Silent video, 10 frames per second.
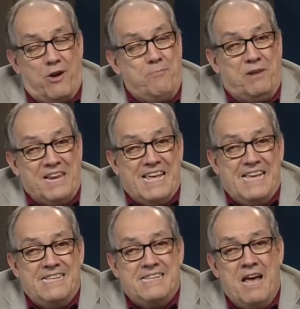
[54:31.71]
Lord,
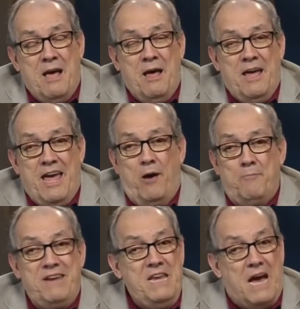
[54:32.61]
please
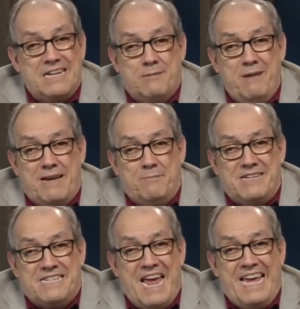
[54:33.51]
help me not to make a
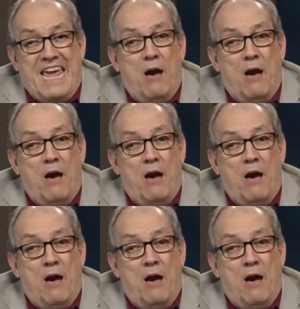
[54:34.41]
mistake.